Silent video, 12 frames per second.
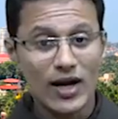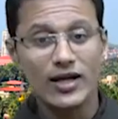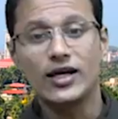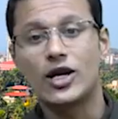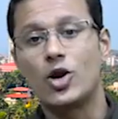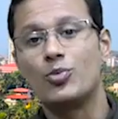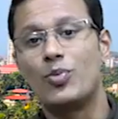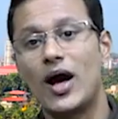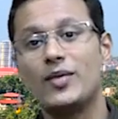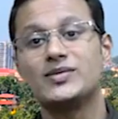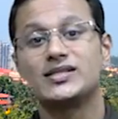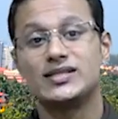underground
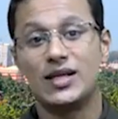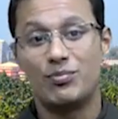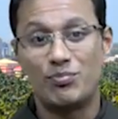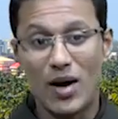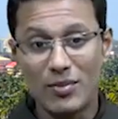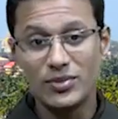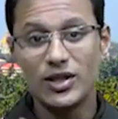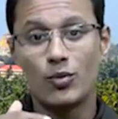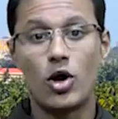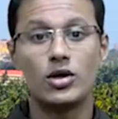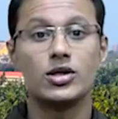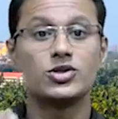pipes, they pumped the
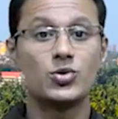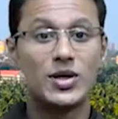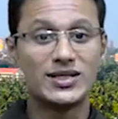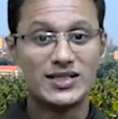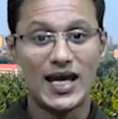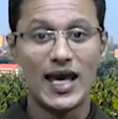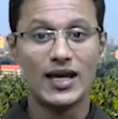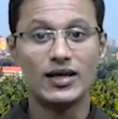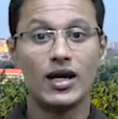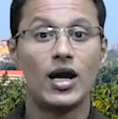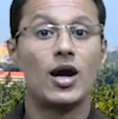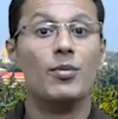water to a tank
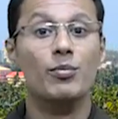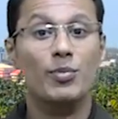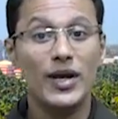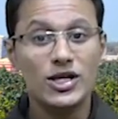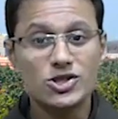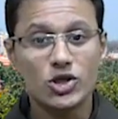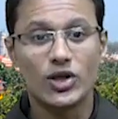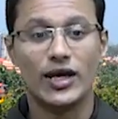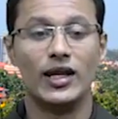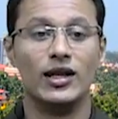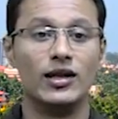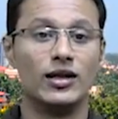built on the
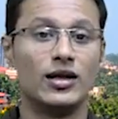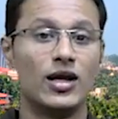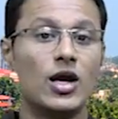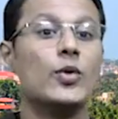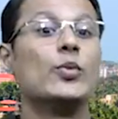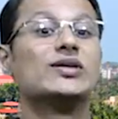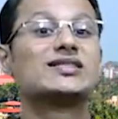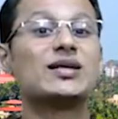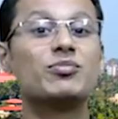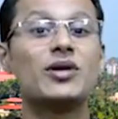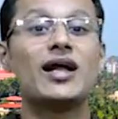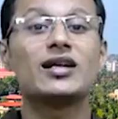hill, which
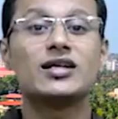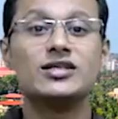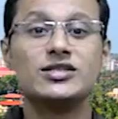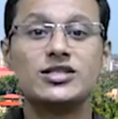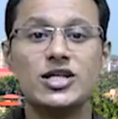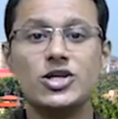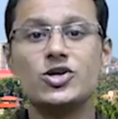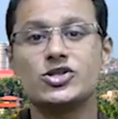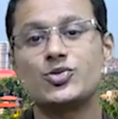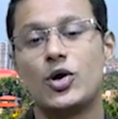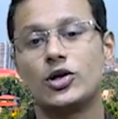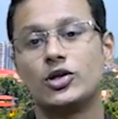supplied
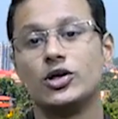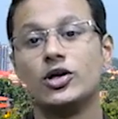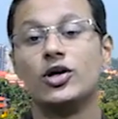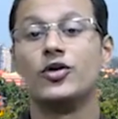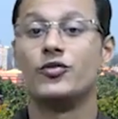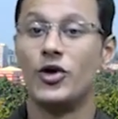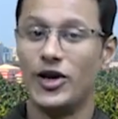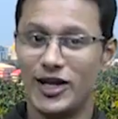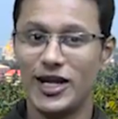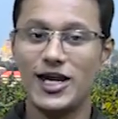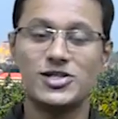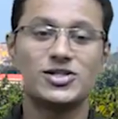continuous water for
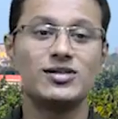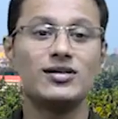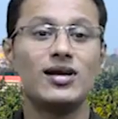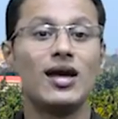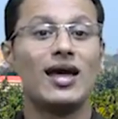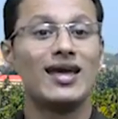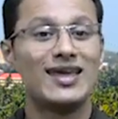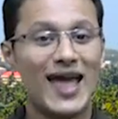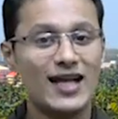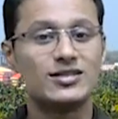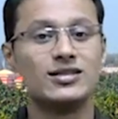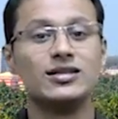irrigation,
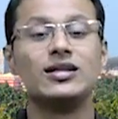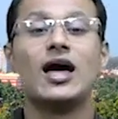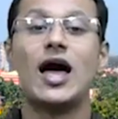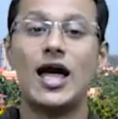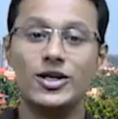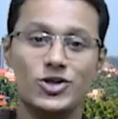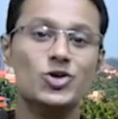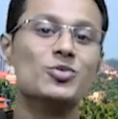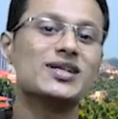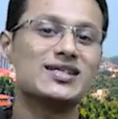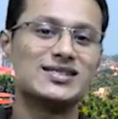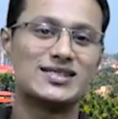cattle and
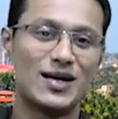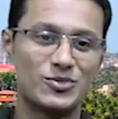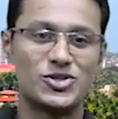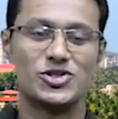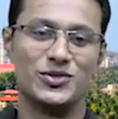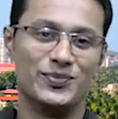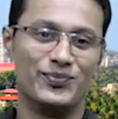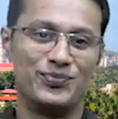human consumption.